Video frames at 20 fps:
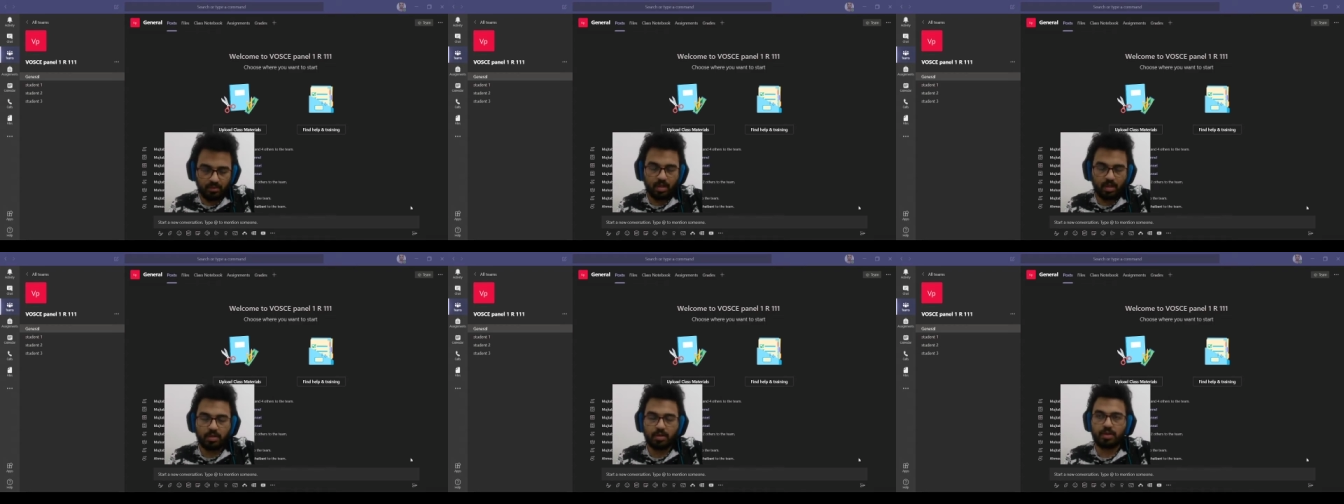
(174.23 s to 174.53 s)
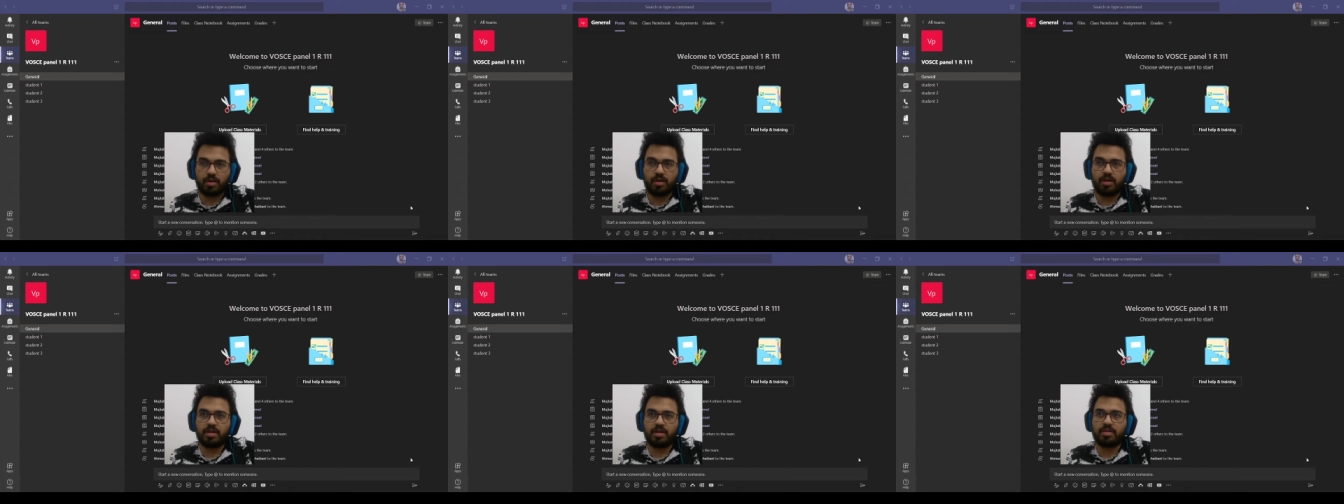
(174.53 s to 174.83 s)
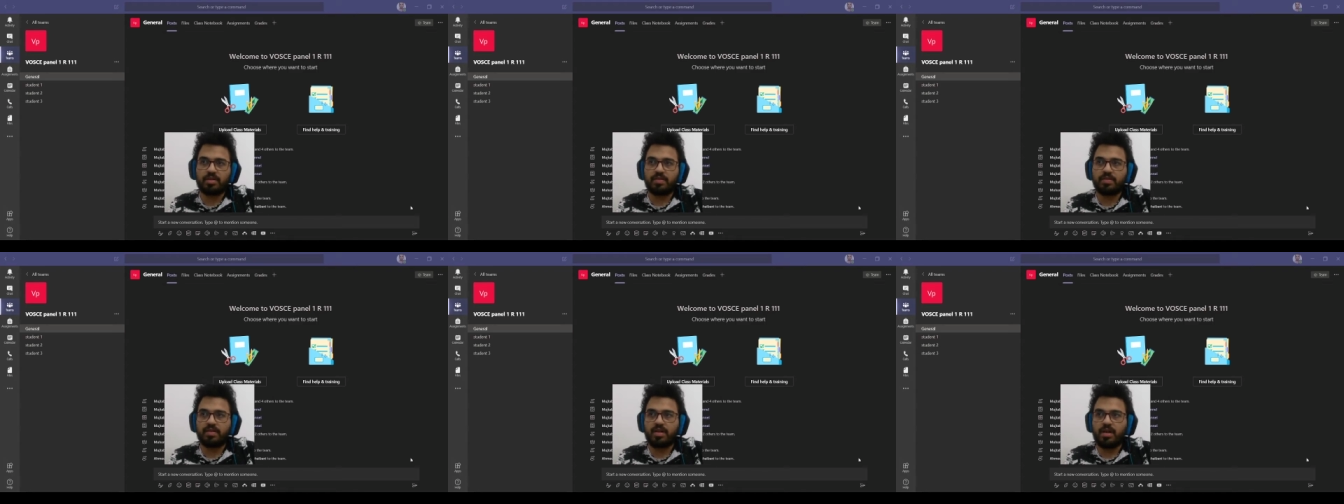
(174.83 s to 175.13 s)

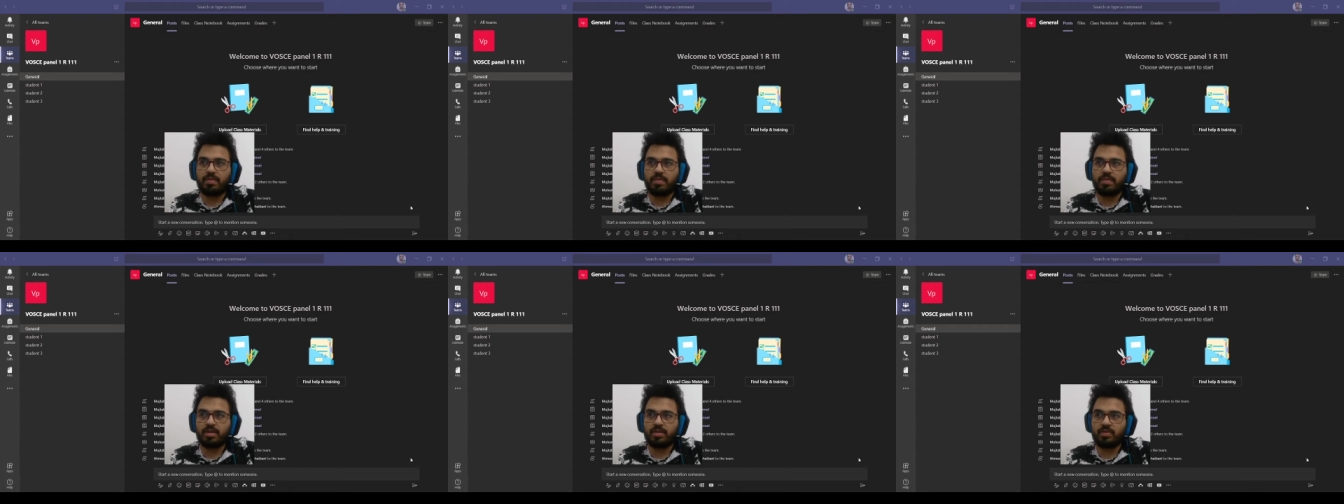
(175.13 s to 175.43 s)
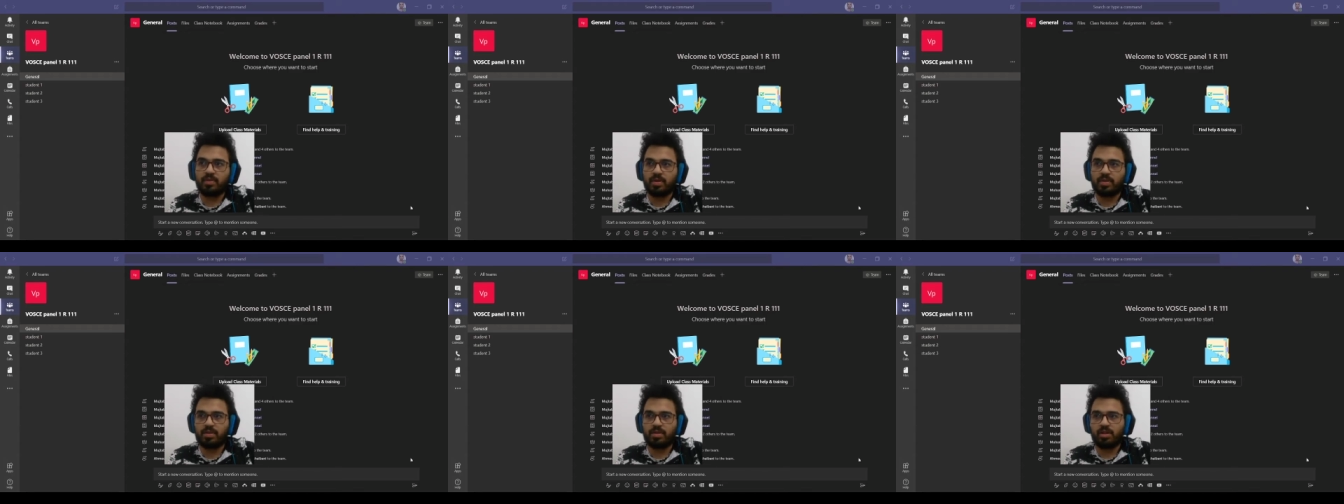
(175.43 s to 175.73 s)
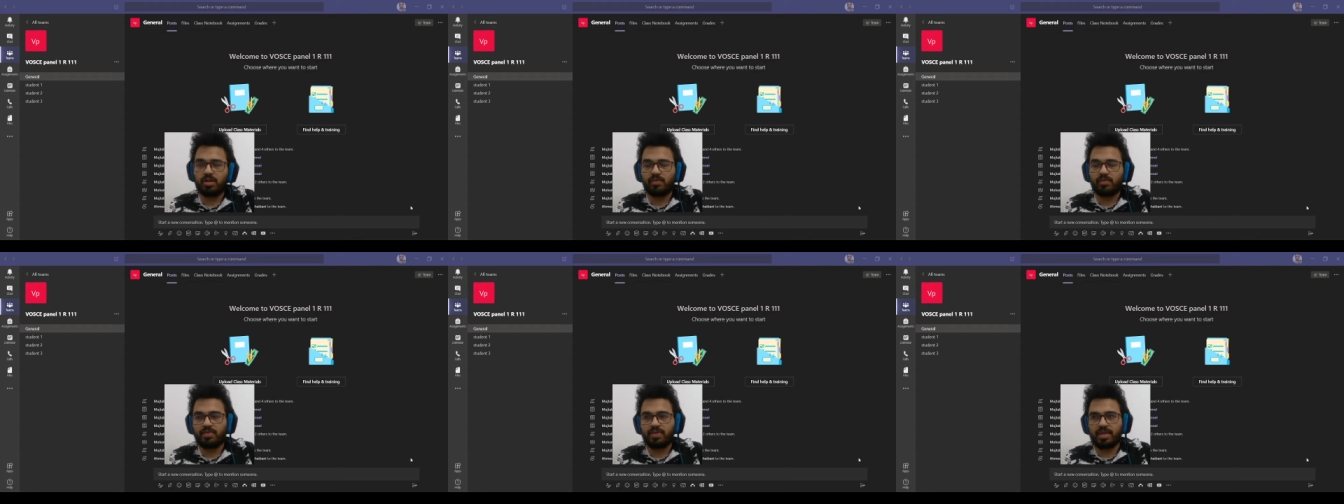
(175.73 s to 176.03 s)
regarding the timing, we
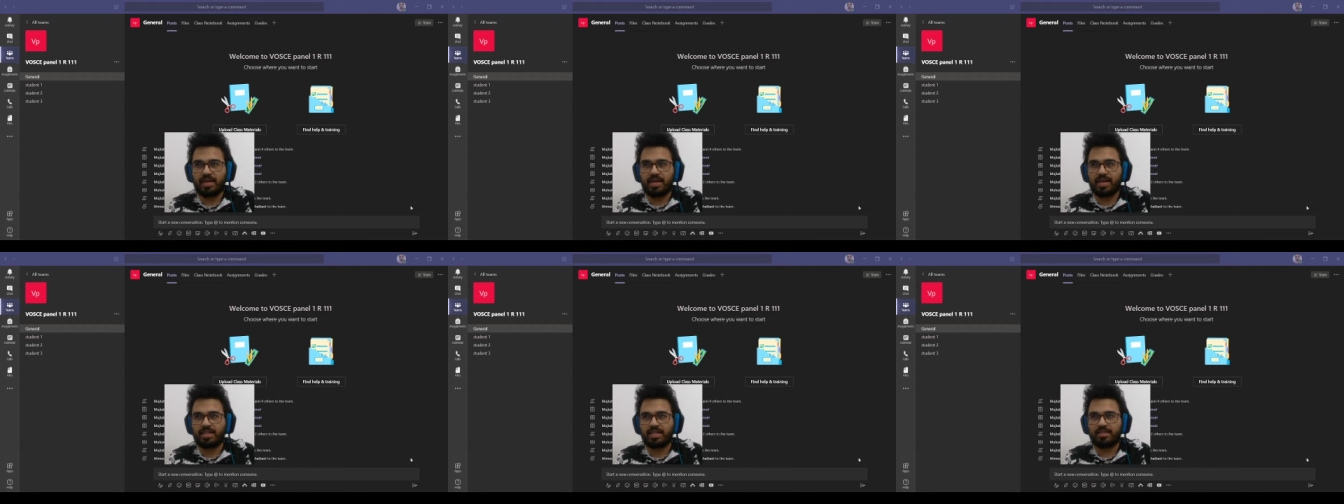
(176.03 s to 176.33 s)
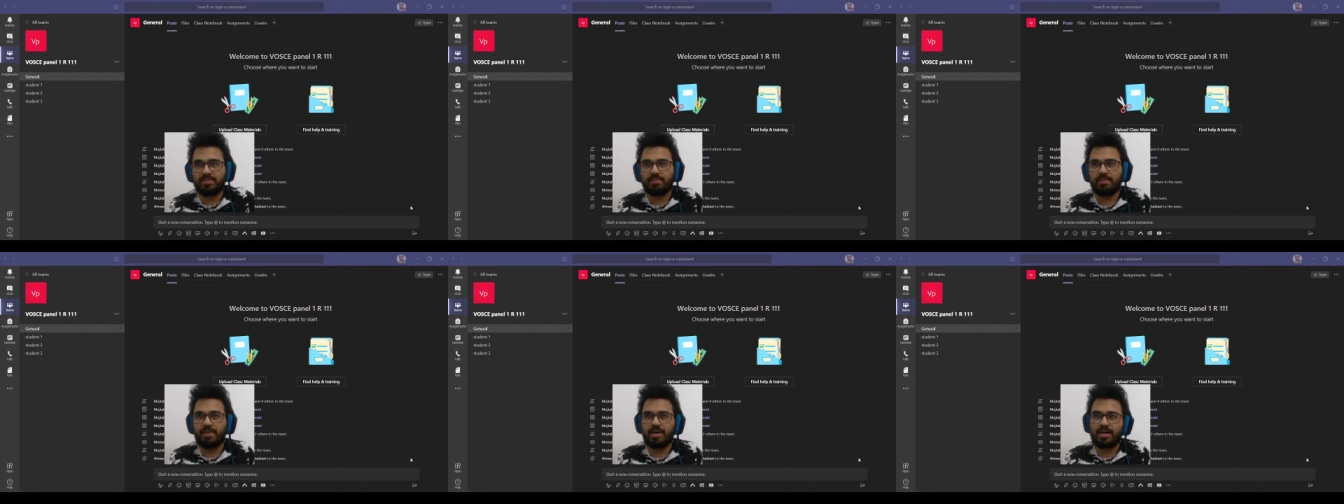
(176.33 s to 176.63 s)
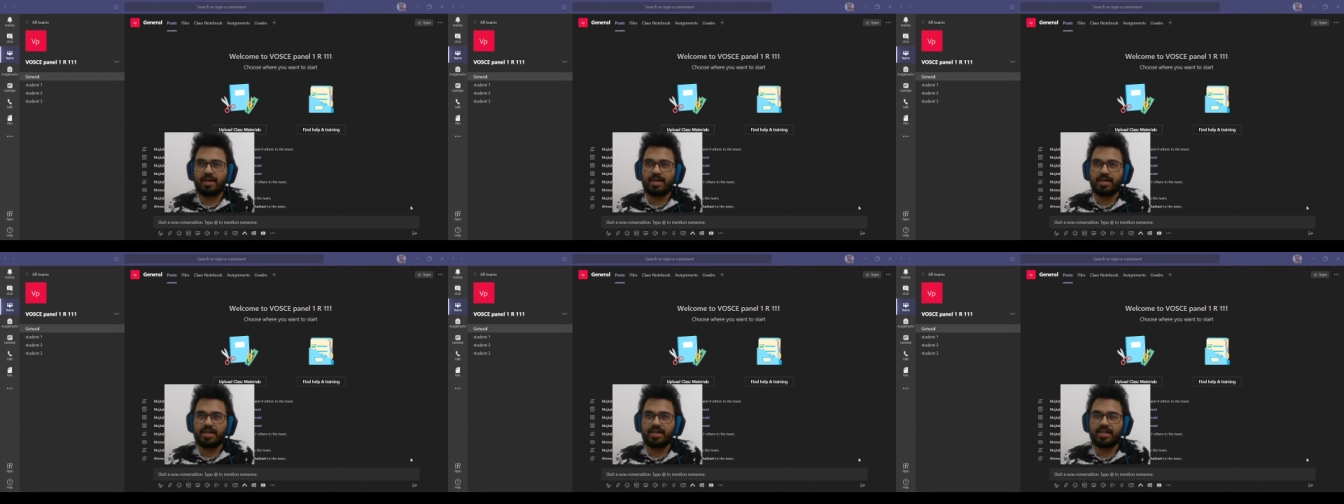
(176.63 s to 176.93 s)
solved that
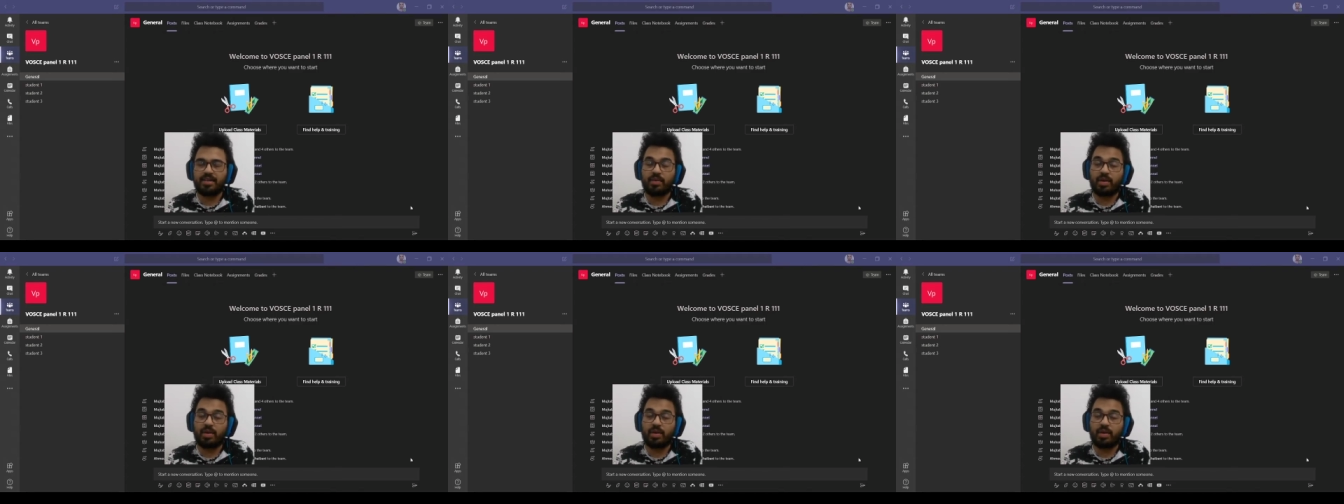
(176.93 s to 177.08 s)
by,